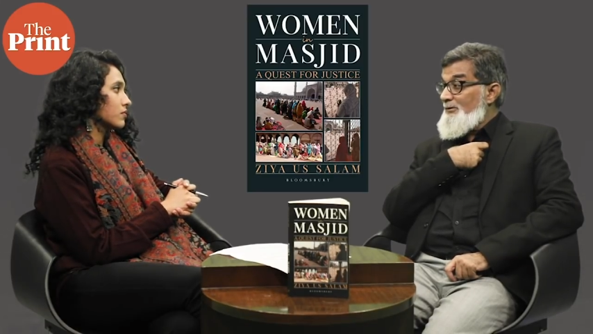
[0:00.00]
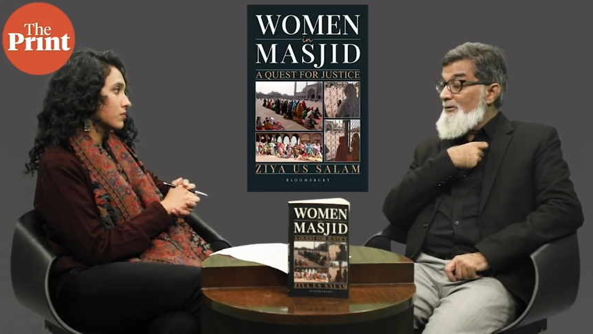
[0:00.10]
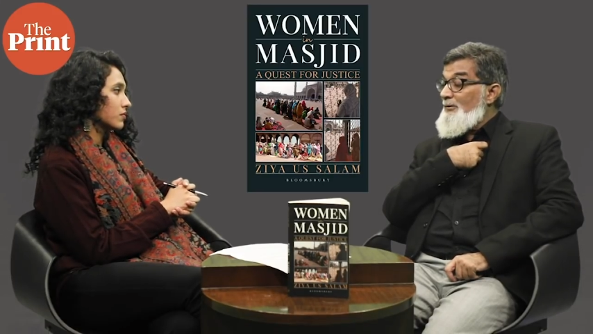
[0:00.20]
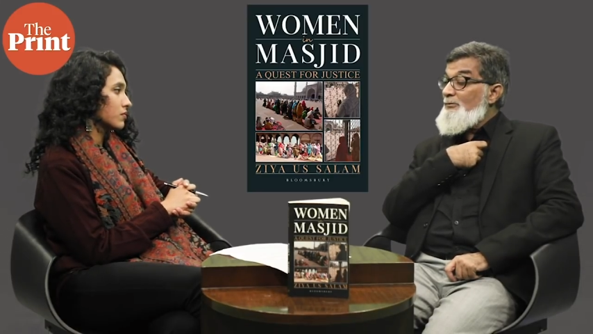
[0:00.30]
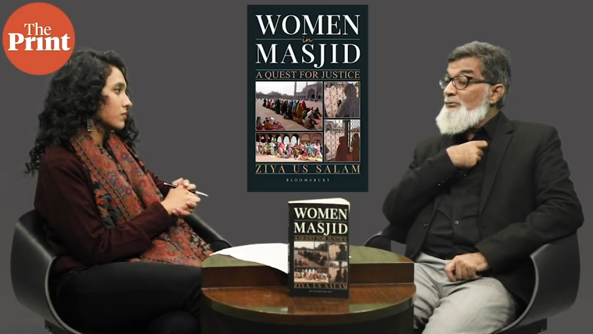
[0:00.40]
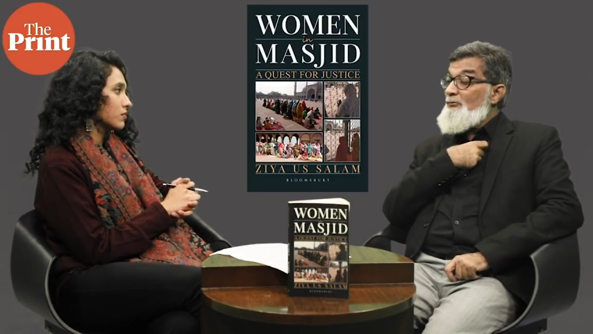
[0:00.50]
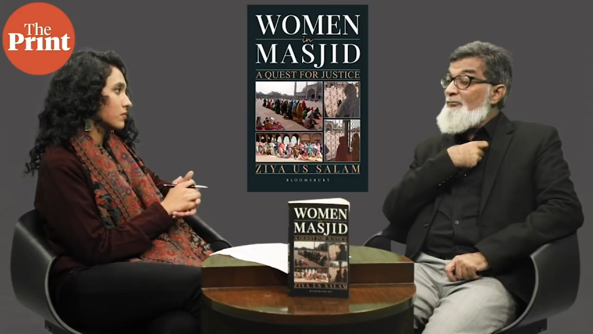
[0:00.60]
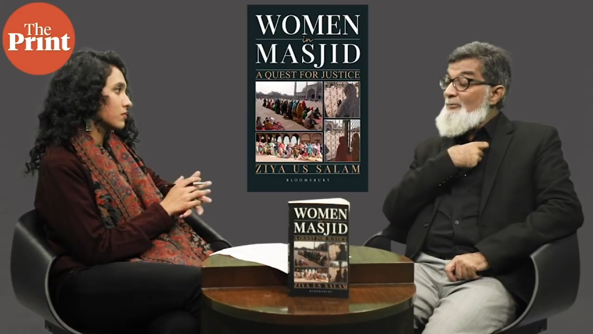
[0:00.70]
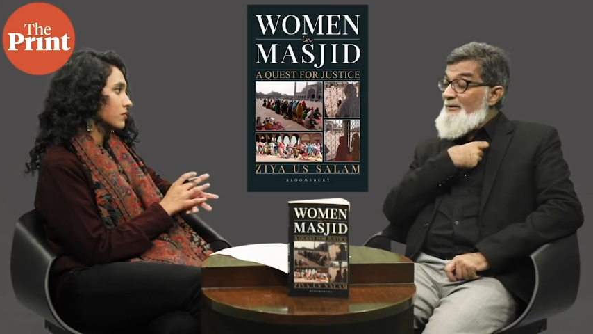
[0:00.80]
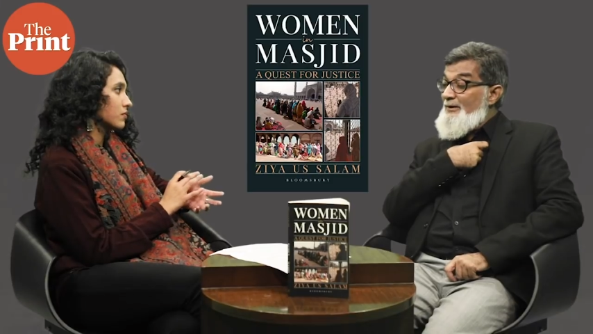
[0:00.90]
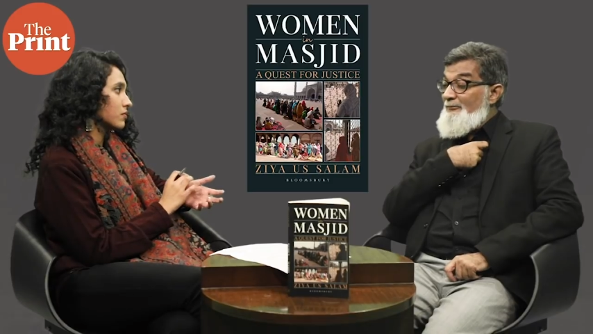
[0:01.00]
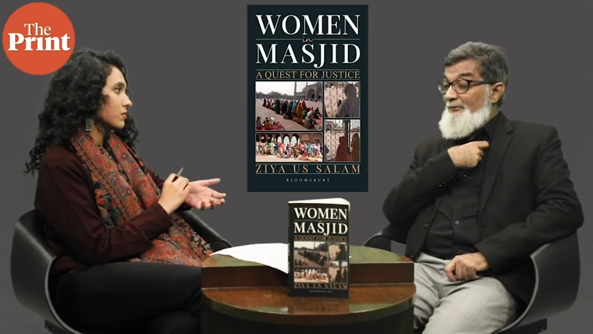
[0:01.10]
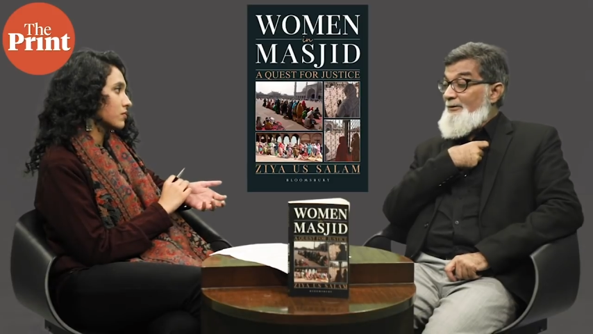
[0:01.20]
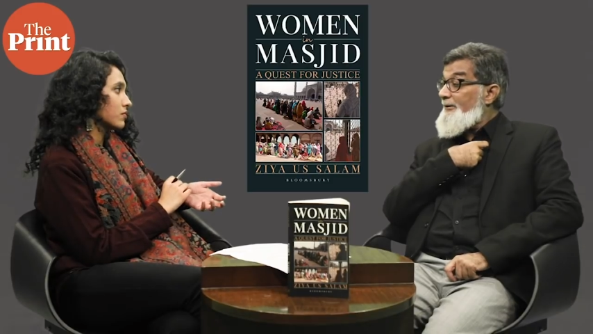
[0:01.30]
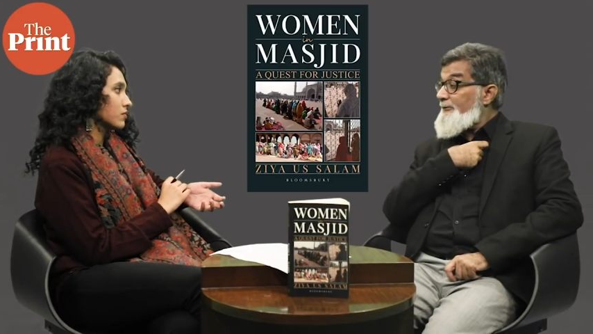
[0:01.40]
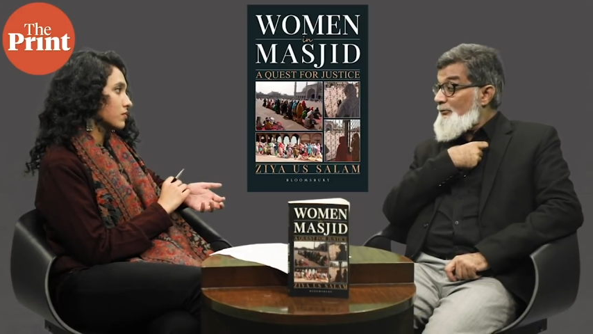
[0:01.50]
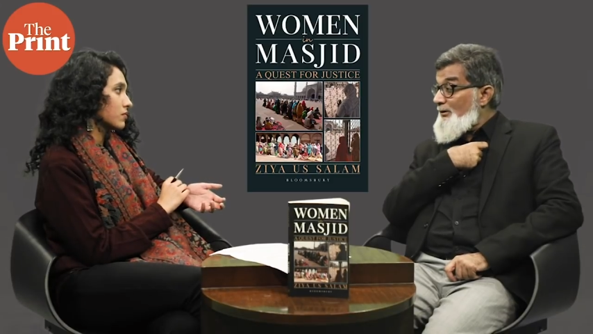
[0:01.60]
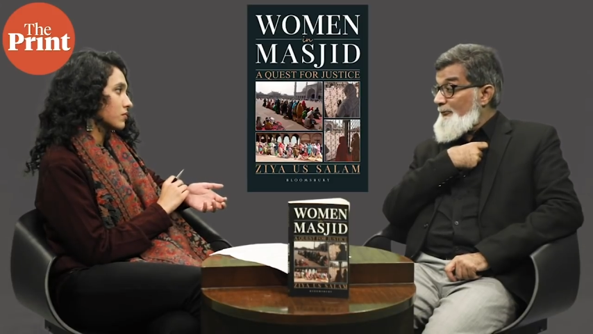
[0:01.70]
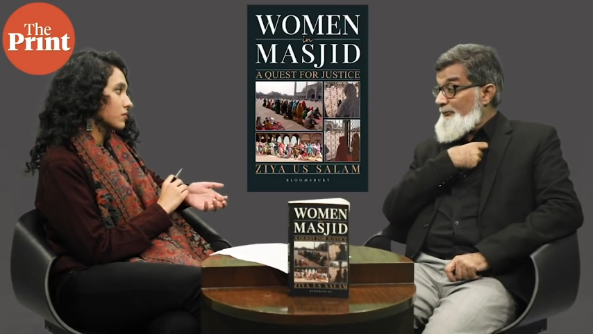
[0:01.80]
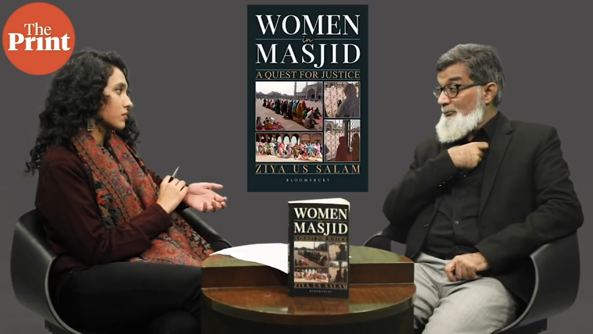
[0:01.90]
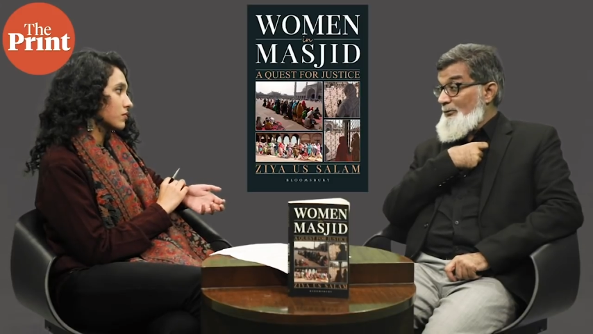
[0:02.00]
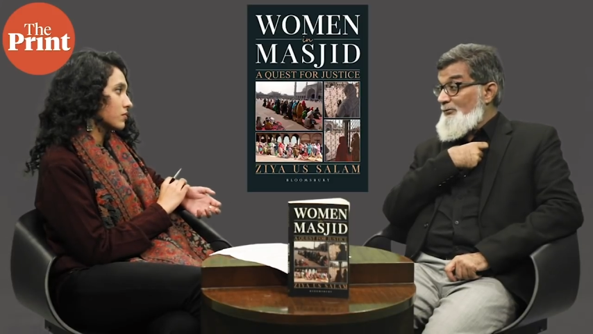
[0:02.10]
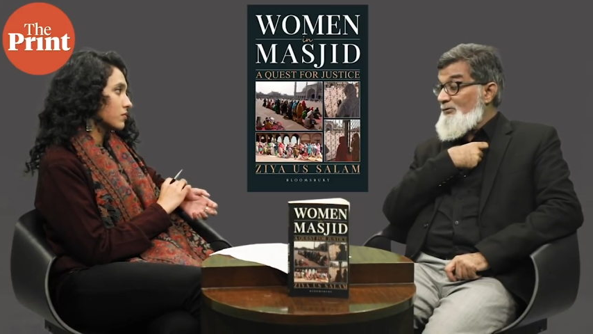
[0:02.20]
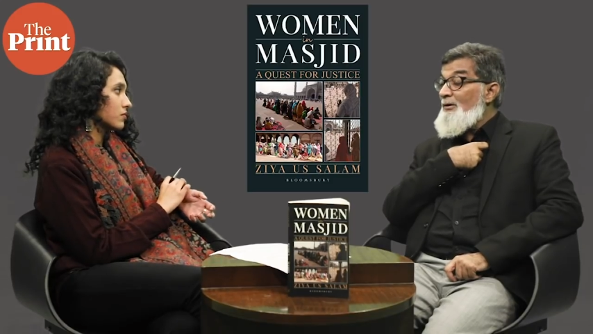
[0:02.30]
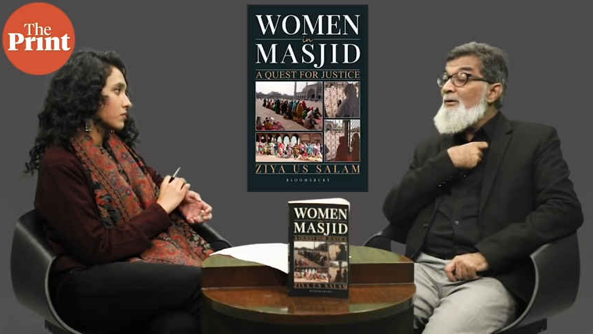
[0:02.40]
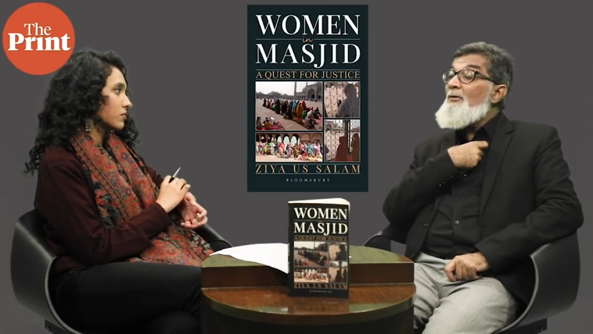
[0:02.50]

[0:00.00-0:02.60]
Speaker 1: Mm. So women have a right to come to mosque.